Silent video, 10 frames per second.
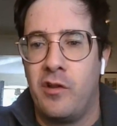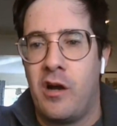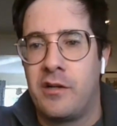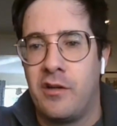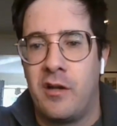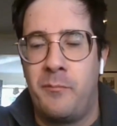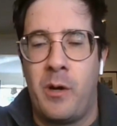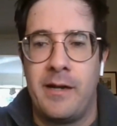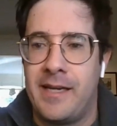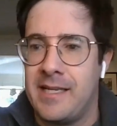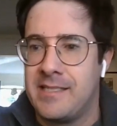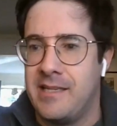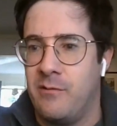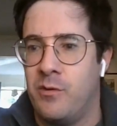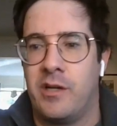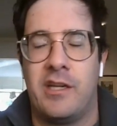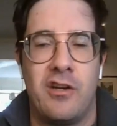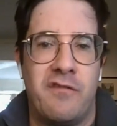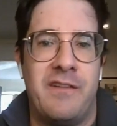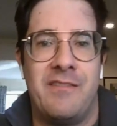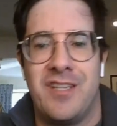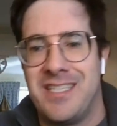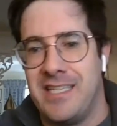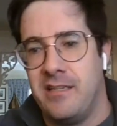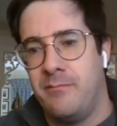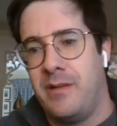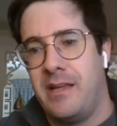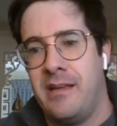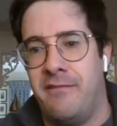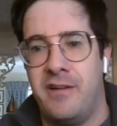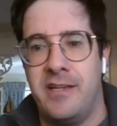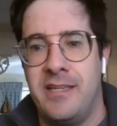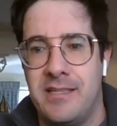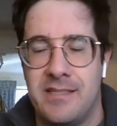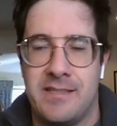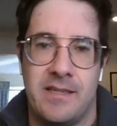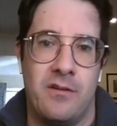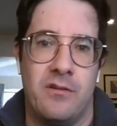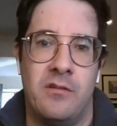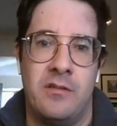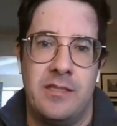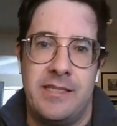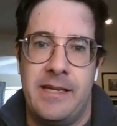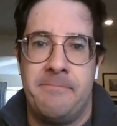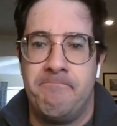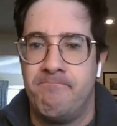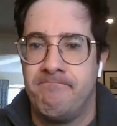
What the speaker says: the Locked On Podcast Network, your favorite team every single day.